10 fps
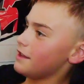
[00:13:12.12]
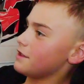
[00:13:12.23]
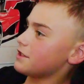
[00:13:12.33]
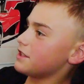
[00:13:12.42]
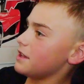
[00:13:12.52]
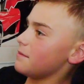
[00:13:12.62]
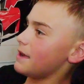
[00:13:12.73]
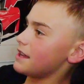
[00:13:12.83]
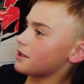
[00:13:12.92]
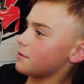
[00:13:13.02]
The Sim
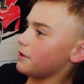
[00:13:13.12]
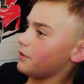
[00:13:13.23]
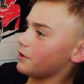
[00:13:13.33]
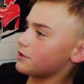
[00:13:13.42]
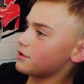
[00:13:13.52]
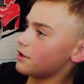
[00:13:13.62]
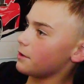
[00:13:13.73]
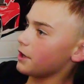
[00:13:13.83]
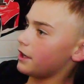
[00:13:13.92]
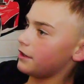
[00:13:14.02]
Magic Wheel feels so
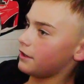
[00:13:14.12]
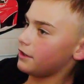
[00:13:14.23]
good.